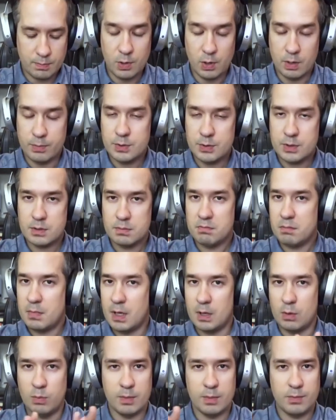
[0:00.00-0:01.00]
purpose
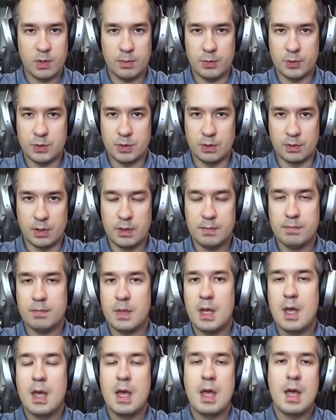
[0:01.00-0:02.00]
and one purpose only.
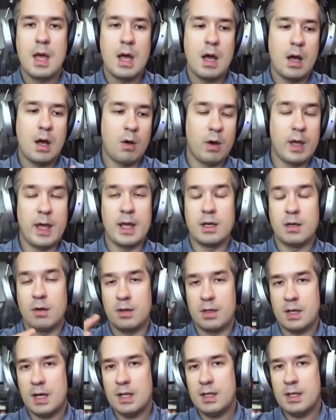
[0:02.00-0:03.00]
And
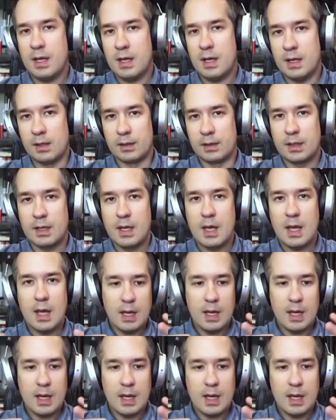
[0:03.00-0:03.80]
on the other hand,